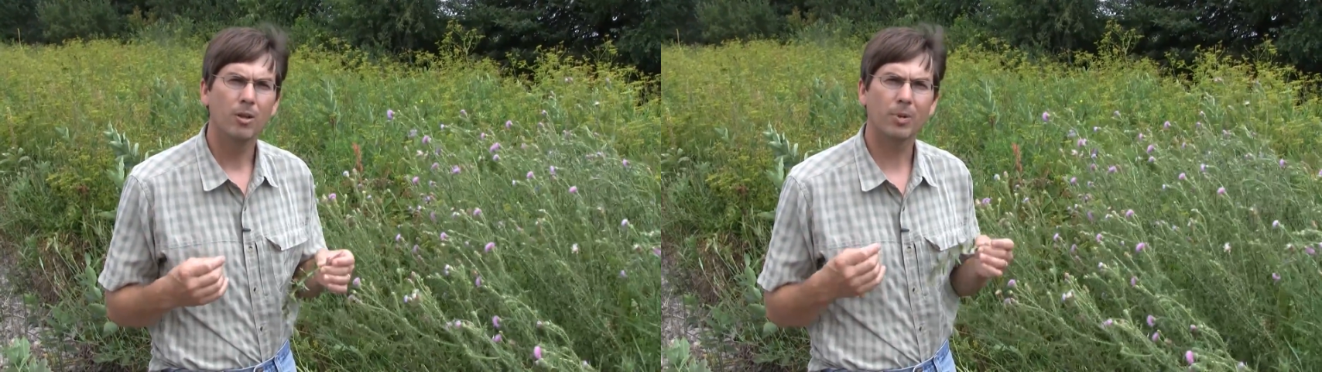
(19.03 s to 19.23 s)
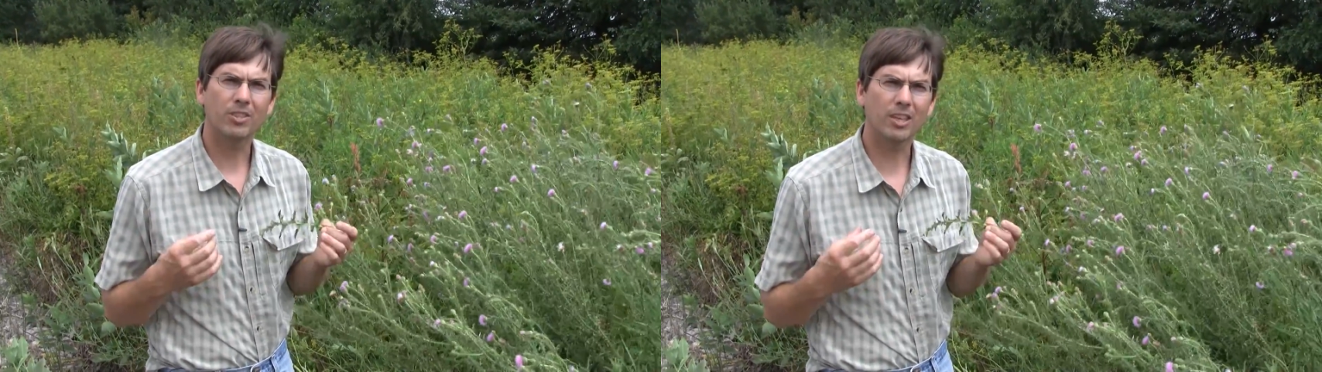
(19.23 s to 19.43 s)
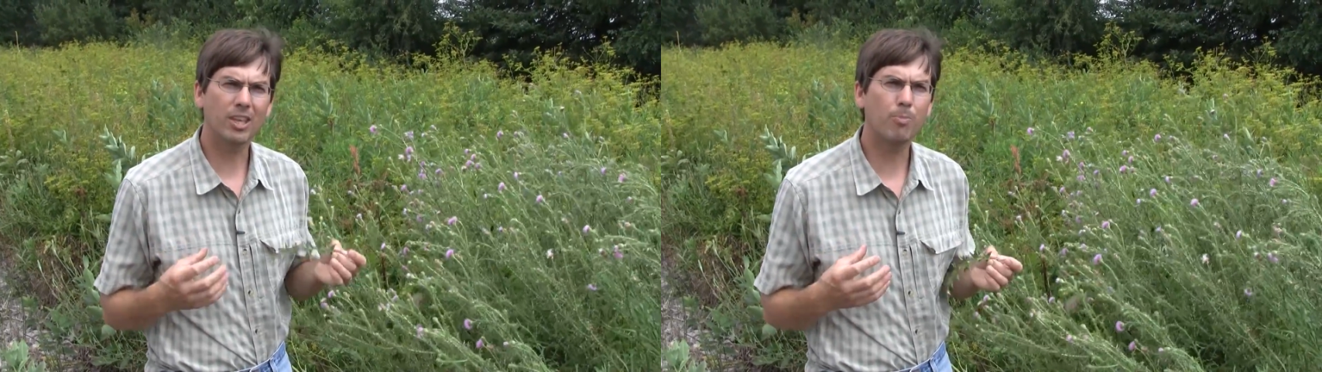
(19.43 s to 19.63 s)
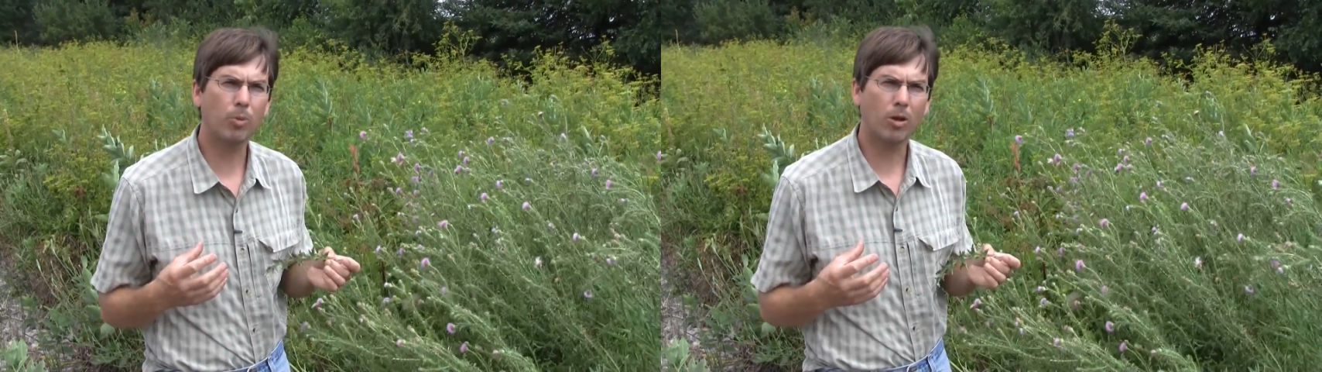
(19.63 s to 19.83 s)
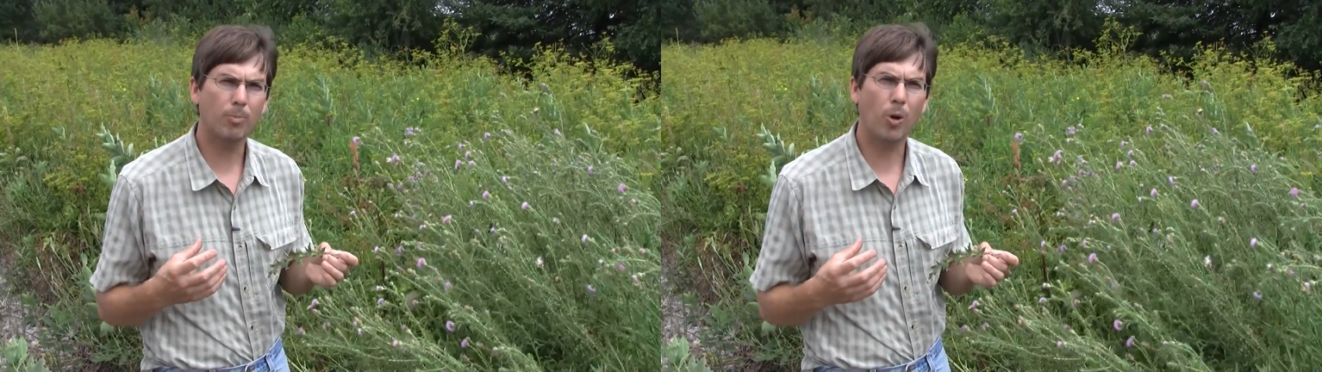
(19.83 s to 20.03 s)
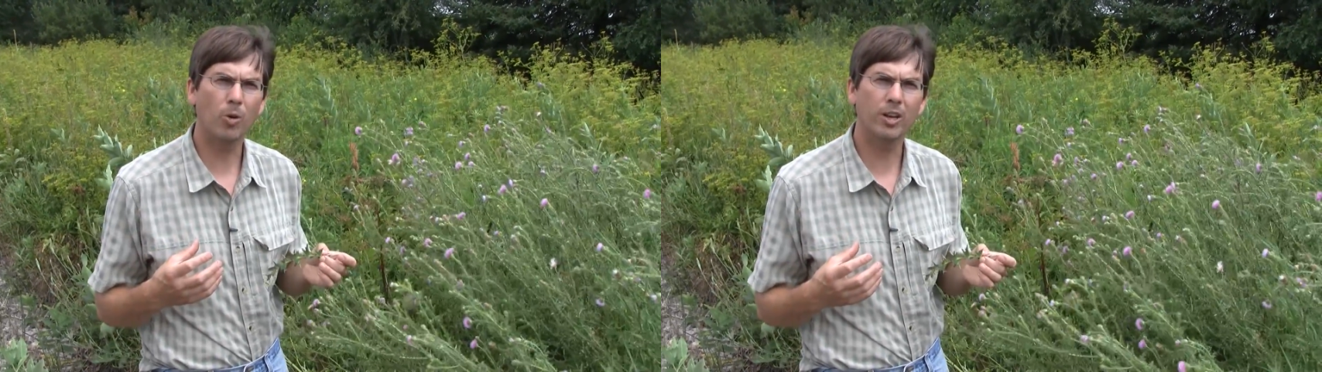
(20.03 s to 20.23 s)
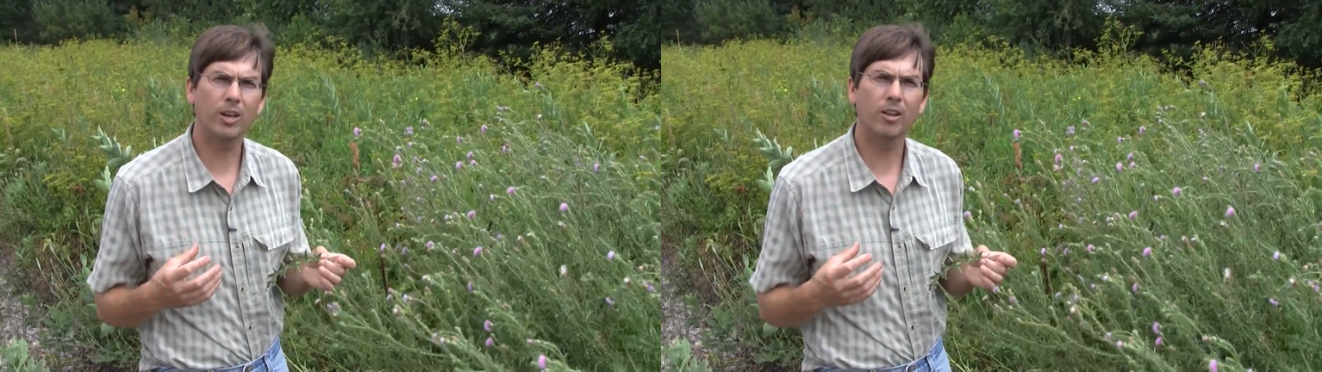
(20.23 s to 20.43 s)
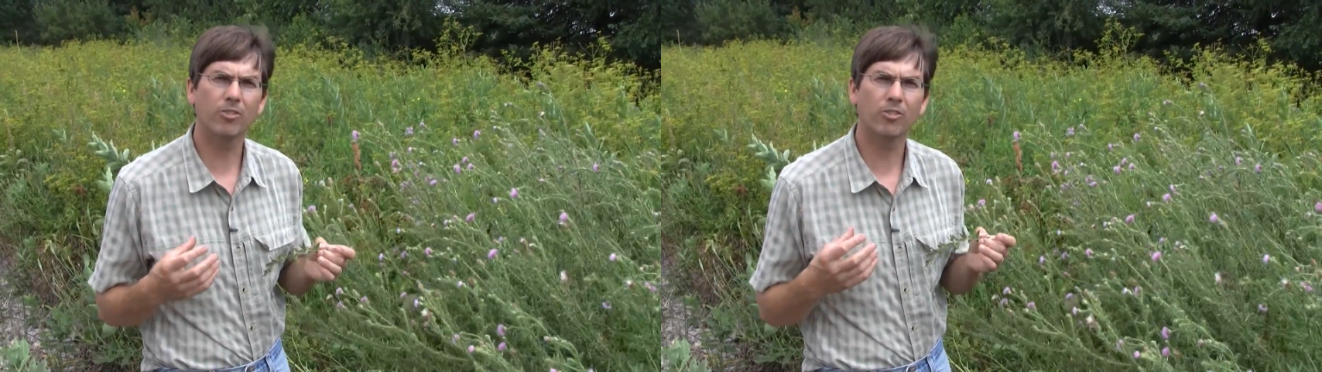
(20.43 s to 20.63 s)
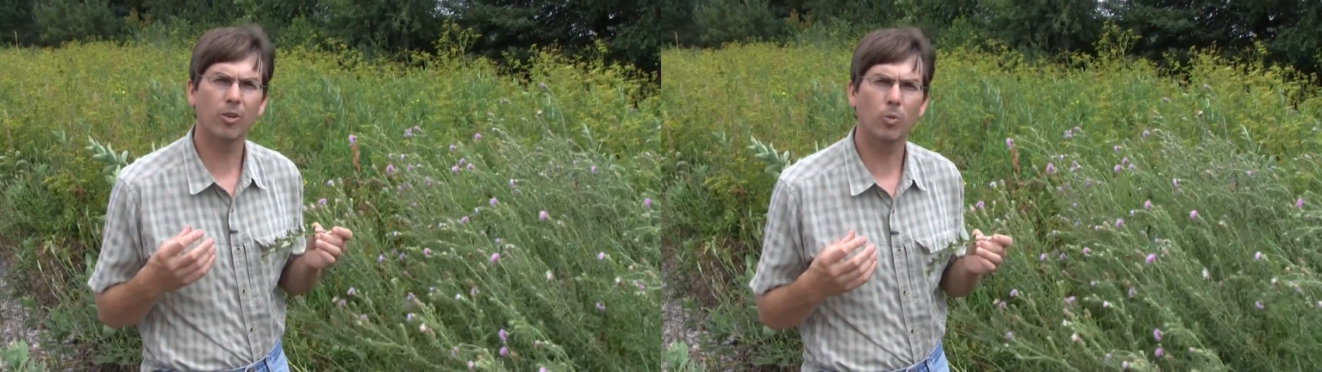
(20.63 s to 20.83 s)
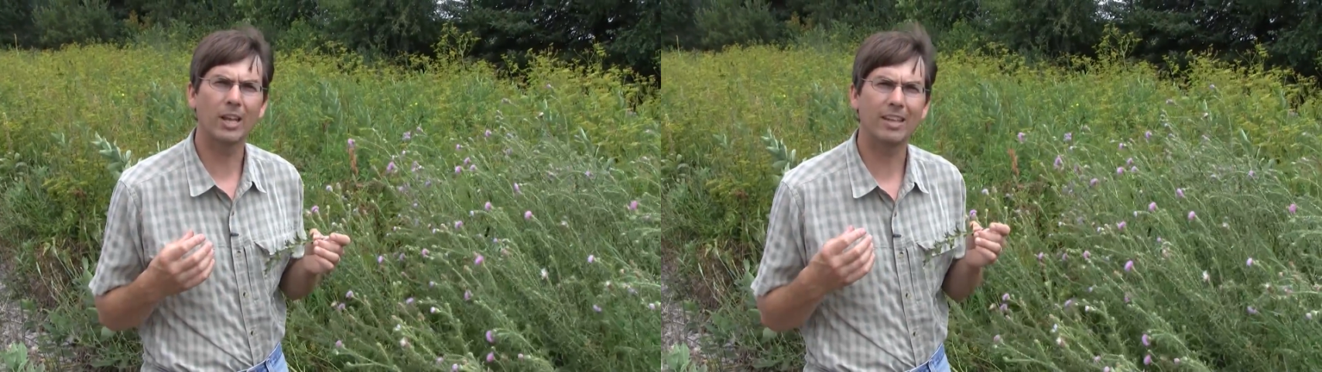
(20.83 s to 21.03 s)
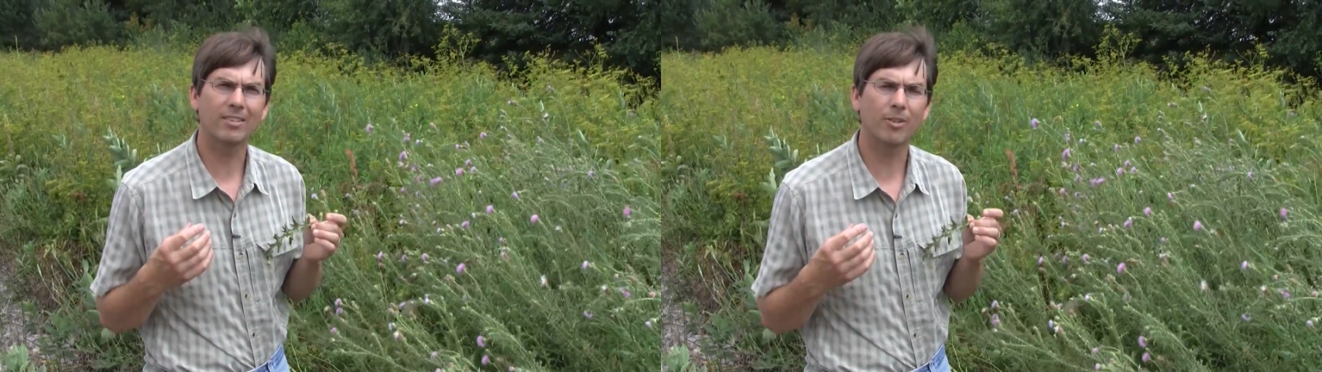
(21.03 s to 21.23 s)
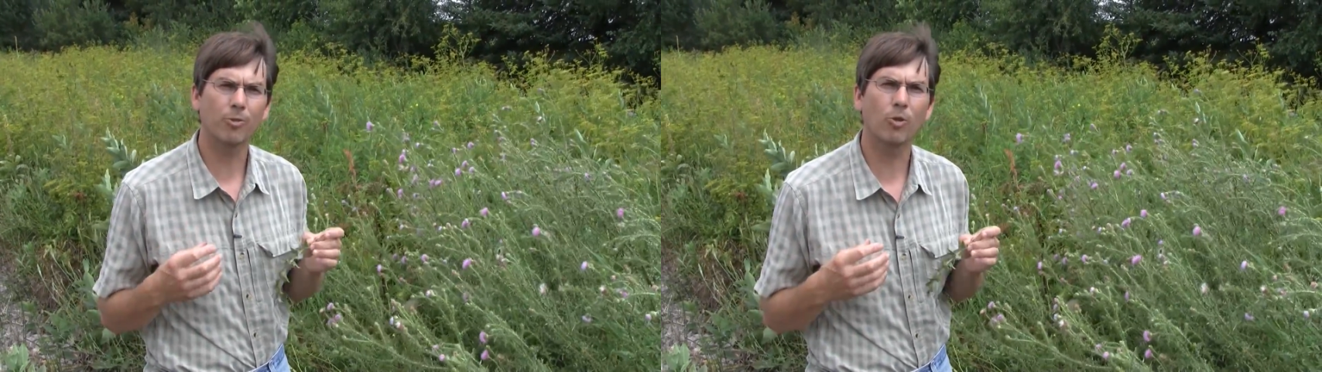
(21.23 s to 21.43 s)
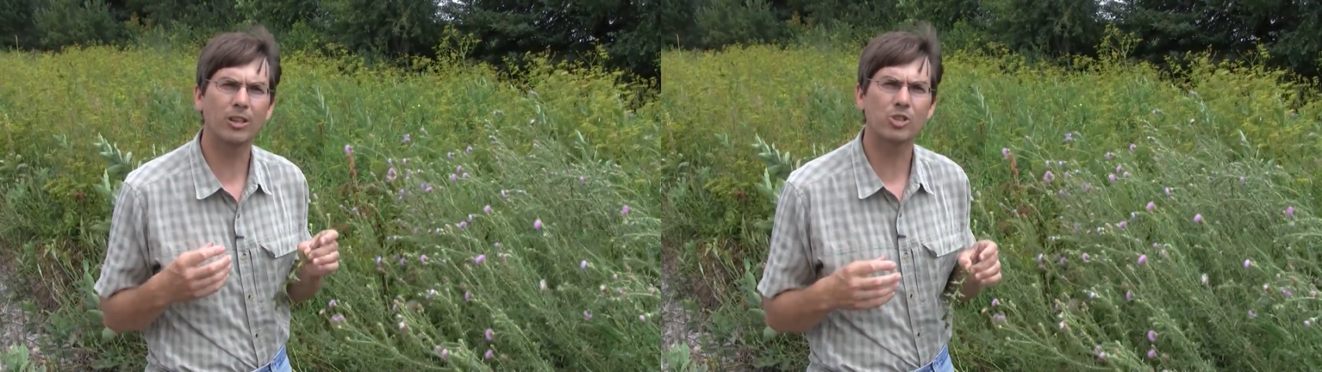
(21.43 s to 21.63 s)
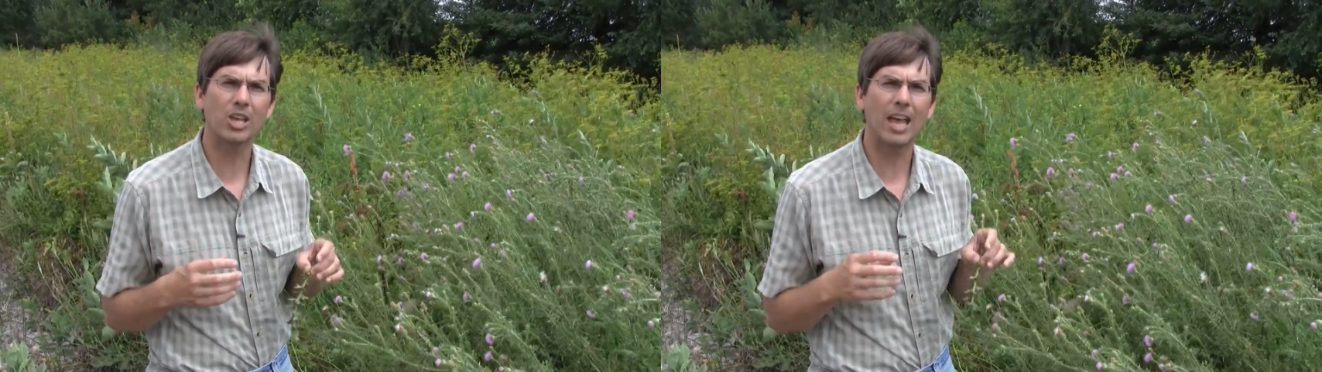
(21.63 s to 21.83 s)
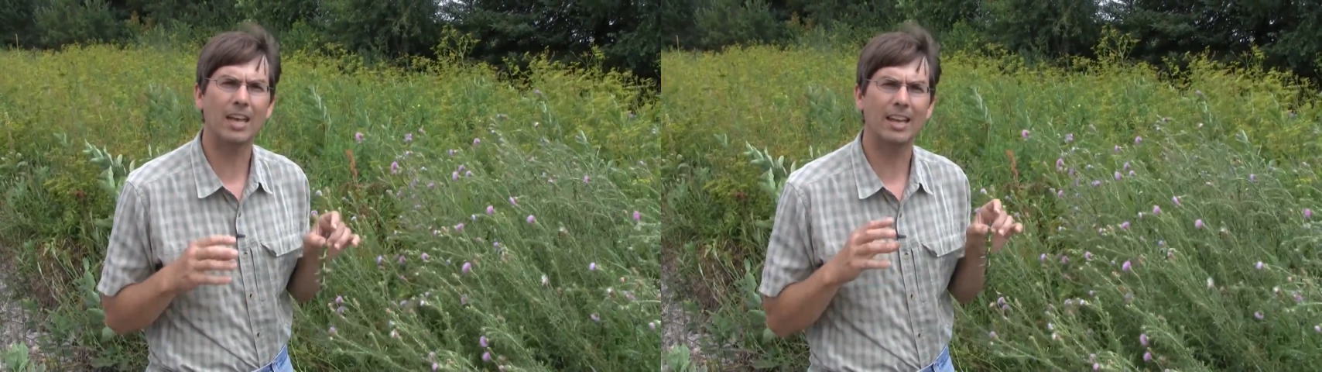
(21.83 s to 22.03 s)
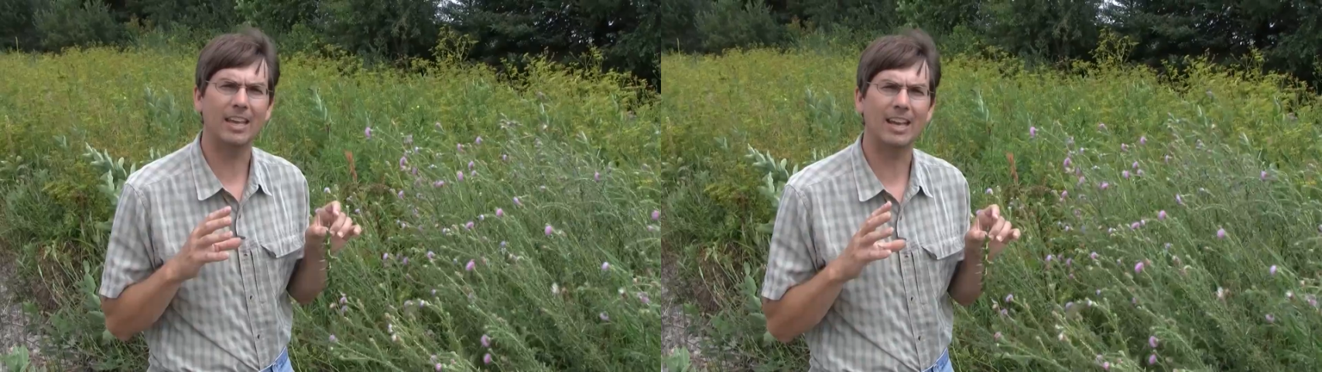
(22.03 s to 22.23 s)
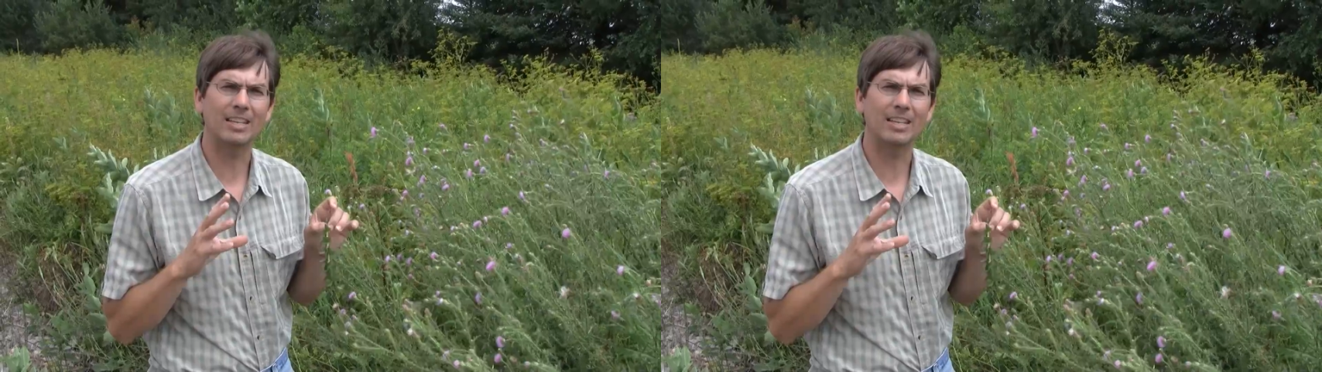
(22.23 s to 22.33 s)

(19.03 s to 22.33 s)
but the key component is, is that we differentiate it